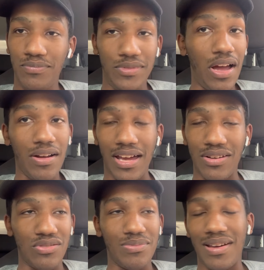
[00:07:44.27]
y'all
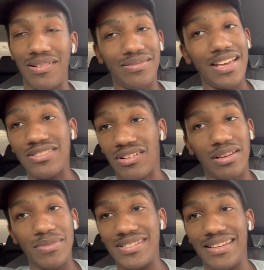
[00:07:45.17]
gotta do better. That's all
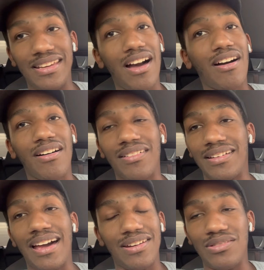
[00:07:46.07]
I'm gonna say. Y'all
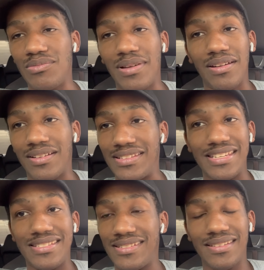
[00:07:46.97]
gotta do better because
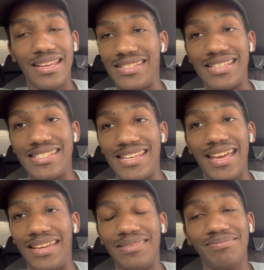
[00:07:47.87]
it's it's
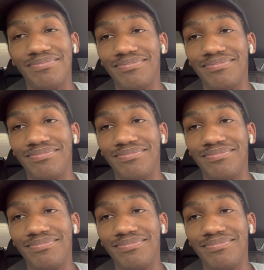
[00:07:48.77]
insane.